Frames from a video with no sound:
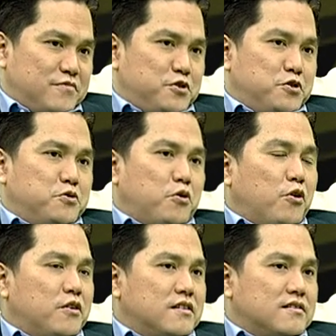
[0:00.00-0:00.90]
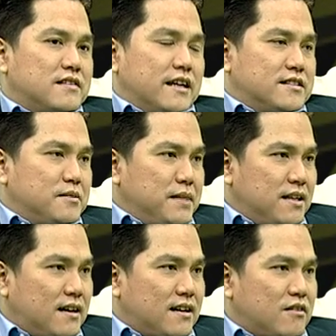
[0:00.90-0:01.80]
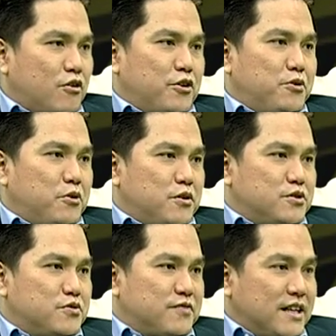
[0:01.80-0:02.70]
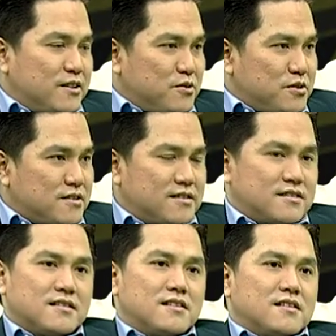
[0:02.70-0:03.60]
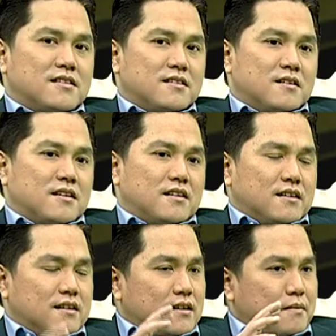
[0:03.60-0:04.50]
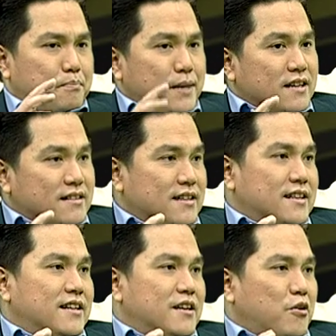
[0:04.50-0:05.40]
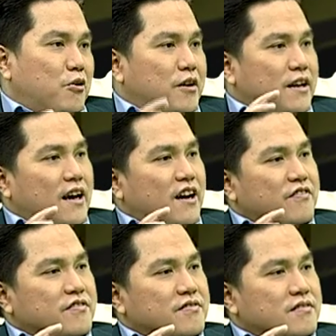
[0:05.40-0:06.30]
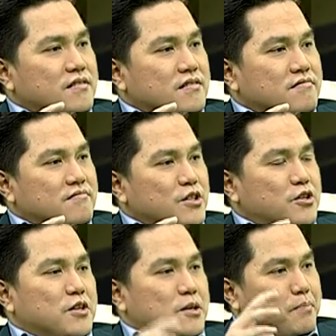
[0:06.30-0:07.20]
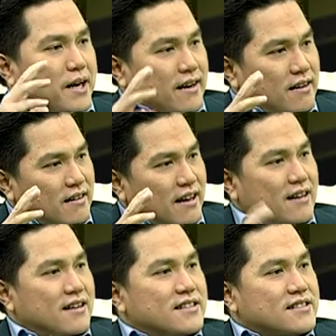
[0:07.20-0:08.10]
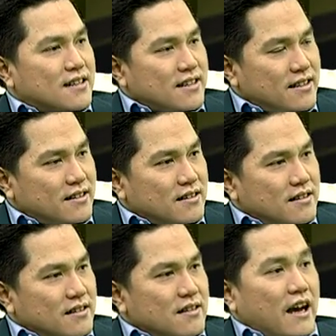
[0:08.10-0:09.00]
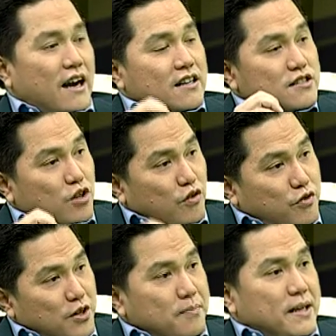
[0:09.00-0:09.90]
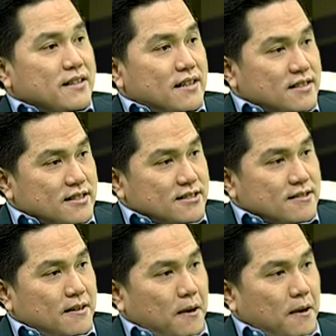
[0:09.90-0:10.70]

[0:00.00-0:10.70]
you own AC Milan, or you own Juventus. The big three already have, you know, the brand and the history and the strong fundamentals.